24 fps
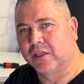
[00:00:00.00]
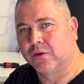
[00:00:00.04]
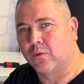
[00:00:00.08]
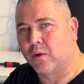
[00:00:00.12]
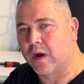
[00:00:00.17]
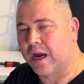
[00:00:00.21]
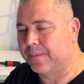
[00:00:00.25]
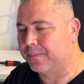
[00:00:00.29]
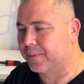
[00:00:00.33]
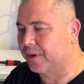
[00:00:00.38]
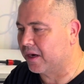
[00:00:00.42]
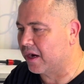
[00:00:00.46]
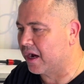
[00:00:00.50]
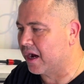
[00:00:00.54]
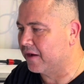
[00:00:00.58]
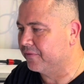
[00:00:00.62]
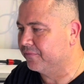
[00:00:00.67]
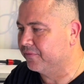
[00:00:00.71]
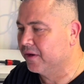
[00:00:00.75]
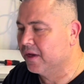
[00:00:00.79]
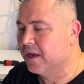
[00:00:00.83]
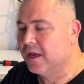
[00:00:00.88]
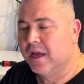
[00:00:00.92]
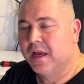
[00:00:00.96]
wipe it
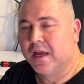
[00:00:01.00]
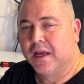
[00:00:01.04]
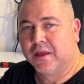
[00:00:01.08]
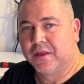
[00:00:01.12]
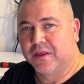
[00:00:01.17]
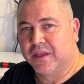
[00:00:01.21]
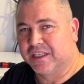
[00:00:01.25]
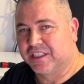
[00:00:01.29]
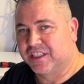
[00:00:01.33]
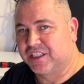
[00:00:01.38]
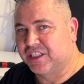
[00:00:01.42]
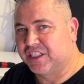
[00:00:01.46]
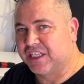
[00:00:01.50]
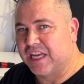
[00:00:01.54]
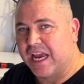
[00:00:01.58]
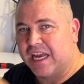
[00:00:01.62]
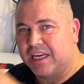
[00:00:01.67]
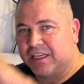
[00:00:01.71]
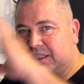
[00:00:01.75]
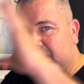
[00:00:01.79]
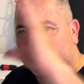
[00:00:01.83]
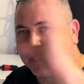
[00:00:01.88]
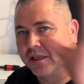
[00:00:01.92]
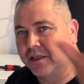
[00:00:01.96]
off. The
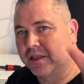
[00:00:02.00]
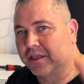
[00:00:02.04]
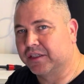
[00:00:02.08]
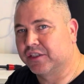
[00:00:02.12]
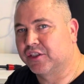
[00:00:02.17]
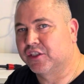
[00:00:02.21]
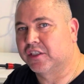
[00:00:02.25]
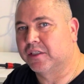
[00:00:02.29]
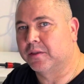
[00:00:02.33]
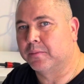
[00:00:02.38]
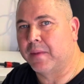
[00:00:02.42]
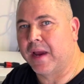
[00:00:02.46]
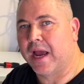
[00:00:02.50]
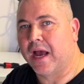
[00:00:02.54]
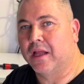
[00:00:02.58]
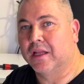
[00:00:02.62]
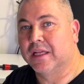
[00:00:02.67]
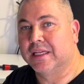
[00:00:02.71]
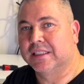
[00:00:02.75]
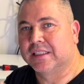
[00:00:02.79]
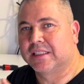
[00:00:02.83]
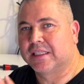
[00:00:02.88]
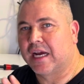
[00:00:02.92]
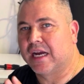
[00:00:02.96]
scent, the smell
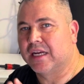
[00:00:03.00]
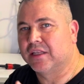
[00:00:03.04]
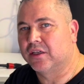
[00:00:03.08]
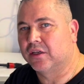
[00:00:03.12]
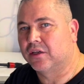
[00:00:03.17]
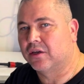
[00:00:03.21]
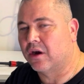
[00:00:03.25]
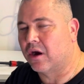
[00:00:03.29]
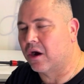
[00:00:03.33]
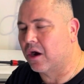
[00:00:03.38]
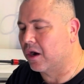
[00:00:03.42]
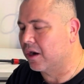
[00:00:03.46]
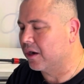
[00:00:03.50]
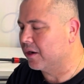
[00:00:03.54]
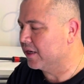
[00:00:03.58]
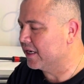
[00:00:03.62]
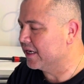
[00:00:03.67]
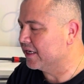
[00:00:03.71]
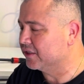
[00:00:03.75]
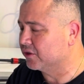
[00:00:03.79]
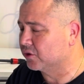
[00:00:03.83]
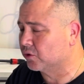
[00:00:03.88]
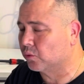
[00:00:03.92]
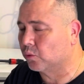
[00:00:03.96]
inside the car
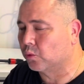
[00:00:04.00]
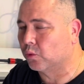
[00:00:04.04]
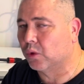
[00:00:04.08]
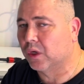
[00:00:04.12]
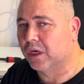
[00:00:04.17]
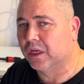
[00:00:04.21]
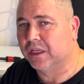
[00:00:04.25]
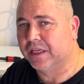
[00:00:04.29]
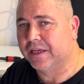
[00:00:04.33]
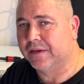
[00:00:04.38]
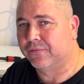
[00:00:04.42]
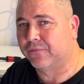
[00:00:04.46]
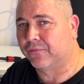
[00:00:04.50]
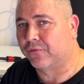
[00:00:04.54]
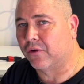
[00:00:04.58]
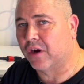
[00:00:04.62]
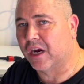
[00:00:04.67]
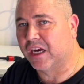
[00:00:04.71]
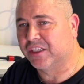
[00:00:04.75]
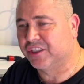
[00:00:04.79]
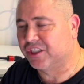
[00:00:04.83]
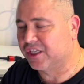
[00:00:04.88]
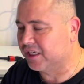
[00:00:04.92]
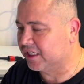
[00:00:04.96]
is really
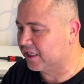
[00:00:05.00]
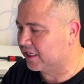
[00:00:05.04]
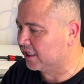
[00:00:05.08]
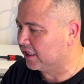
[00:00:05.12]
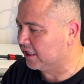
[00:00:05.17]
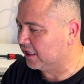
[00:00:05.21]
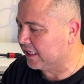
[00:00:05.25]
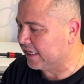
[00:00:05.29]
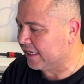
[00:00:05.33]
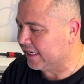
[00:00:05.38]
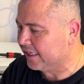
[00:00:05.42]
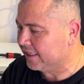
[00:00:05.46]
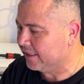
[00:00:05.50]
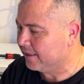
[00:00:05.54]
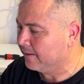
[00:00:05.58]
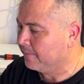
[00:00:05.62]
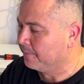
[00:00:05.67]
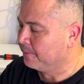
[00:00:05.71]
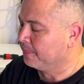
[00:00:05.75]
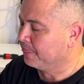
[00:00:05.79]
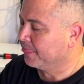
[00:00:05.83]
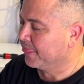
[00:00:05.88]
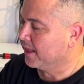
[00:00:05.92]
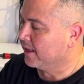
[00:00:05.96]
fresh and clean.
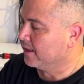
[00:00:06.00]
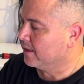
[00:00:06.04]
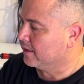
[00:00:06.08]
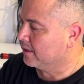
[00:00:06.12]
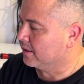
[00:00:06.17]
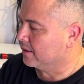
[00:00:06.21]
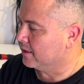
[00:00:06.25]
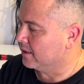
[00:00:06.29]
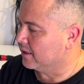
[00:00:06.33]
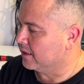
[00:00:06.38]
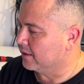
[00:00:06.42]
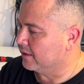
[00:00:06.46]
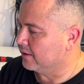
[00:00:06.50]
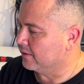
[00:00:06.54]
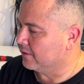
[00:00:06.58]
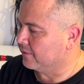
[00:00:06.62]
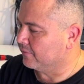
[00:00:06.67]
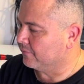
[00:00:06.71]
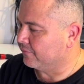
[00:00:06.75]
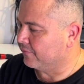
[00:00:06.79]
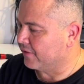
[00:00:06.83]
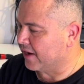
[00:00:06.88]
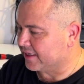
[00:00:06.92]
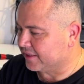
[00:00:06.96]

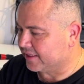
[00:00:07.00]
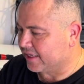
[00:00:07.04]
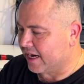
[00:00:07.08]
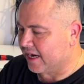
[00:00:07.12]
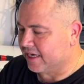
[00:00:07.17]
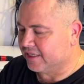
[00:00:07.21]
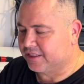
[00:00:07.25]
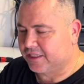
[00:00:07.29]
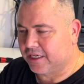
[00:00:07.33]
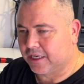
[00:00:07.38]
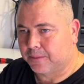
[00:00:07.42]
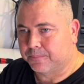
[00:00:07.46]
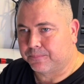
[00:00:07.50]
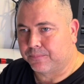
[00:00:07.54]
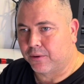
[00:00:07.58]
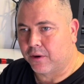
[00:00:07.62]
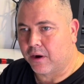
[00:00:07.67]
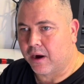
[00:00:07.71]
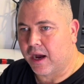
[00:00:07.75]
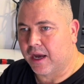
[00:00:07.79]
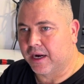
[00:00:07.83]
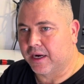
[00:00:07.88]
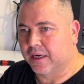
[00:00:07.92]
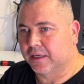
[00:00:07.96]
Fantastic
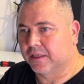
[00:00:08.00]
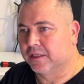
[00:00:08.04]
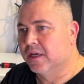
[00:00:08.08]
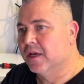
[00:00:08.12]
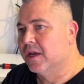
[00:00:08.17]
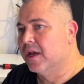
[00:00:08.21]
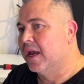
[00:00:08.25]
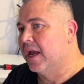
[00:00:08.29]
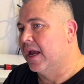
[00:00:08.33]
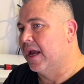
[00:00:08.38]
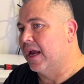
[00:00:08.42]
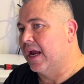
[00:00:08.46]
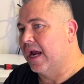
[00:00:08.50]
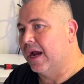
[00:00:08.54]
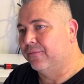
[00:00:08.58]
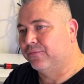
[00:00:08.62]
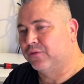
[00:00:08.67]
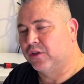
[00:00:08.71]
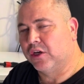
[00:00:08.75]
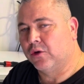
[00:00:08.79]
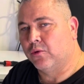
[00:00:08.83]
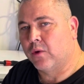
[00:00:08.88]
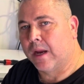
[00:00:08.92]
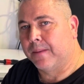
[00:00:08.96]
product.
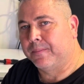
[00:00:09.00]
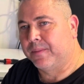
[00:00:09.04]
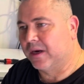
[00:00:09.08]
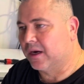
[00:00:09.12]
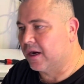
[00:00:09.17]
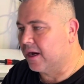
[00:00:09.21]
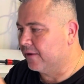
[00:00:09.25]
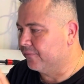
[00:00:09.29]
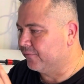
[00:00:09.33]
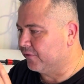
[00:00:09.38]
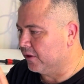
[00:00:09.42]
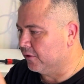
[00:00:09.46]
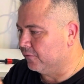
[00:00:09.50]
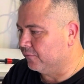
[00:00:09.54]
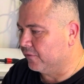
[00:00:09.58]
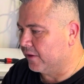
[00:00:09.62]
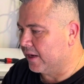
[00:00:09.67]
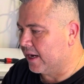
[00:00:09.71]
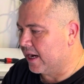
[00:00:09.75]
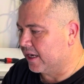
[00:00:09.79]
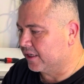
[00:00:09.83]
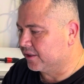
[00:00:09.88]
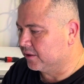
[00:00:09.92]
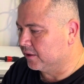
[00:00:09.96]
After you wipe it off, you've
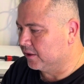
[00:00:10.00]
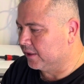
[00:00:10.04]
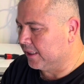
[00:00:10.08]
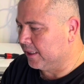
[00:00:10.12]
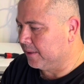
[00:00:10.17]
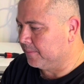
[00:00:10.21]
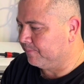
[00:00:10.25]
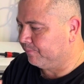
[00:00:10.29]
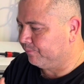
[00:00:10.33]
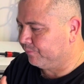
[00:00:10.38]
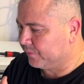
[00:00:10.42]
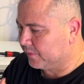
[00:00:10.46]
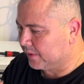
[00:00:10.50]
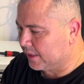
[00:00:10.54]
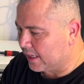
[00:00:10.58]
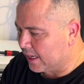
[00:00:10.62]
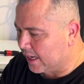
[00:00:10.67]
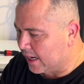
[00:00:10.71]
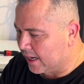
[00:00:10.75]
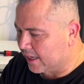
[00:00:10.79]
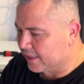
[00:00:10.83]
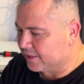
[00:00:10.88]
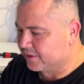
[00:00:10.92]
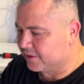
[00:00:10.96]
actually
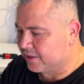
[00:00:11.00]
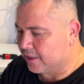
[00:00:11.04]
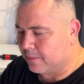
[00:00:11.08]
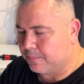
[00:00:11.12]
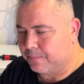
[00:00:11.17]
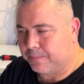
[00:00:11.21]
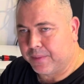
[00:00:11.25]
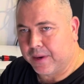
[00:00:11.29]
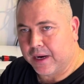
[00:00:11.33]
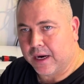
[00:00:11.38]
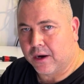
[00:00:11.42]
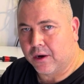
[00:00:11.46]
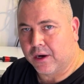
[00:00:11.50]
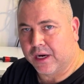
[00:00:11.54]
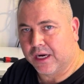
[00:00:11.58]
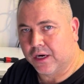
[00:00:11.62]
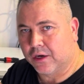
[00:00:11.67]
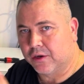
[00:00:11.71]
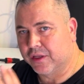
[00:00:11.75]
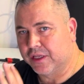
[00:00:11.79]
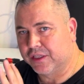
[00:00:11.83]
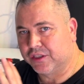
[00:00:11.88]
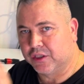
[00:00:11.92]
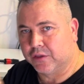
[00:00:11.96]
has a
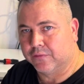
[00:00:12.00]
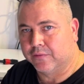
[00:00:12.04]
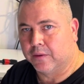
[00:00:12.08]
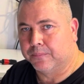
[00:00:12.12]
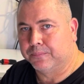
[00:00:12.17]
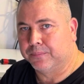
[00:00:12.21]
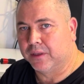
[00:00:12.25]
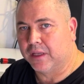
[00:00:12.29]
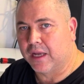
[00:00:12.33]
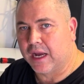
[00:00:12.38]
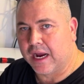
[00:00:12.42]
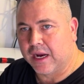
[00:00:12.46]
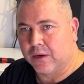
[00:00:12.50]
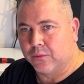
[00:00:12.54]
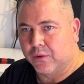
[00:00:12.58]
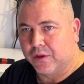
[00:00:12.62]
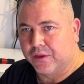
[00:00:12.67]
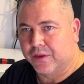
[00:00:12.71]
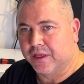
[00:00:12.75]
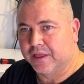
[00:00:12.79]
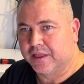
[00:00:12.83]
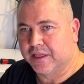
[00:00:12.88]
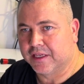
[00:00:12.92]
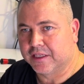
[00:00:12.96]
barrier that you've applied
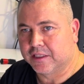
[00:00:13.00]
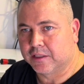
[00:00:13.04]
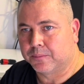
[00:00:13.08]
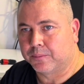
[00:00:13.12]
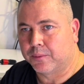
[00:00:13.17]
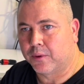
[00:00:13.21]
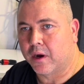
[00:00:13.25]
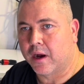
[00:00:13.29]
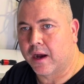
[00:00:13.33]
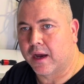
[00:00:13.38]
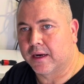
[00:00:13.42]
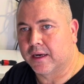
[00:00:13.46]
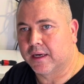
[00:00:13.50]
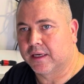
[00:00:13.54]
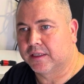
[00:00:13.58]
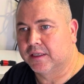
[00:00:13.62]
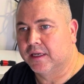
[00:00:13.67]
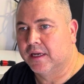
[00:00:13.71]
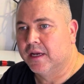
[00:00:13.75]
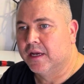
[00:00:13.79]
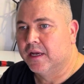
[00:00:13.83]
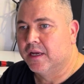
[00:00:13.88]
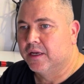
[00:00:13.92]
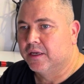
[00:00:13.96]
within this product
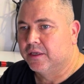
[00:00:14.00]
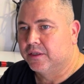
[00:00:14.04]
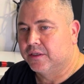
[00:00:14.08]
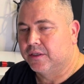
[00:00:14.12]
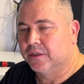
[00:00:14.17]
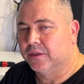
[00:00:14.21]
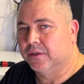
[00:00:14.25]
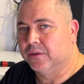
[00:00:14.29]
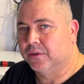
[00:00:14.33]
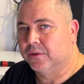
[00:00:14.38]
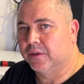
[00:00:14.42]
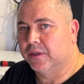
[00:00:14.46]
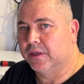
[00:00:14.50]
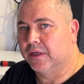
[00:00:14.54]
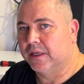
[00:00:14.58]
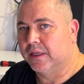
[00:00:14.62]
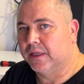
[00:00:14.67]
to